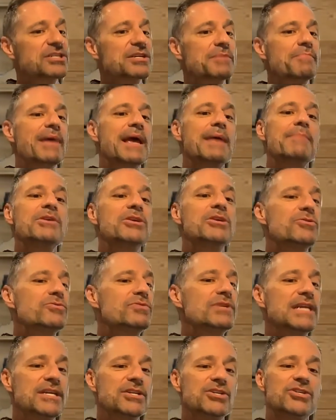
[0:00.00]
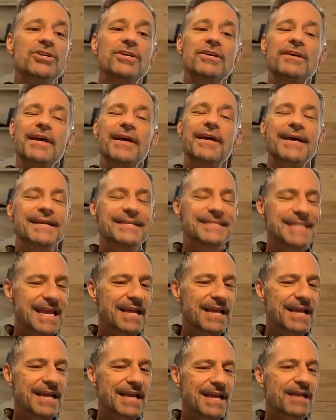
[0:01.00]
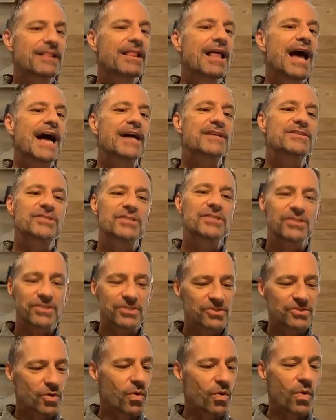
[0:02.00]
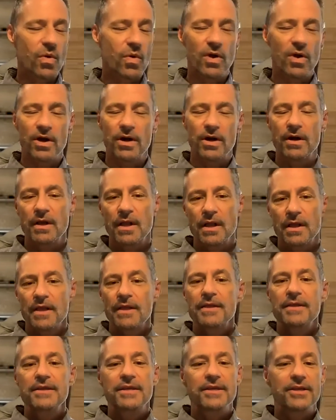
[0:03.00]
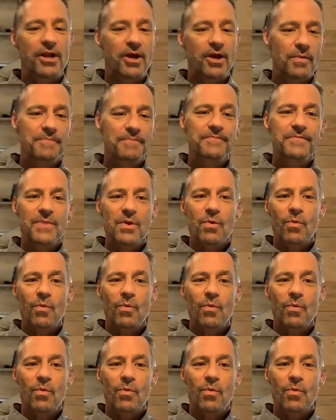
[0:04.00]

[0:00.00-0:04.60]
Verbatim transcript: And maybe you need to take classes or you know,